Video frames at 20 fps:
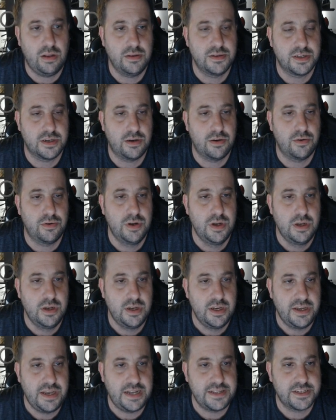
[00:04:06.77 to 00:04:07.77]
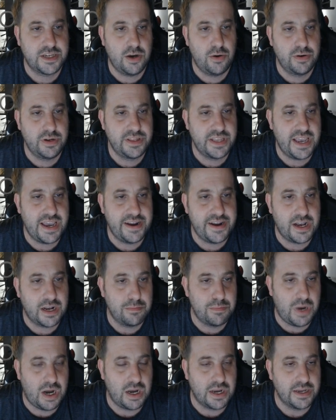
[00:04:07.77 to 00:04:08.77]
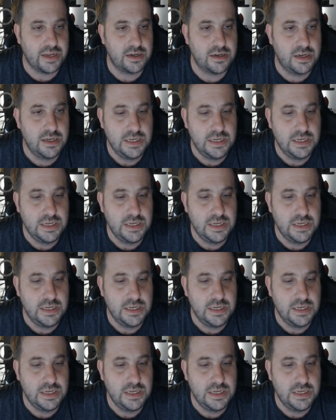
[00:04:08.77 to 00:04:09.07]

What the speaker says: So that's going in the enak banget.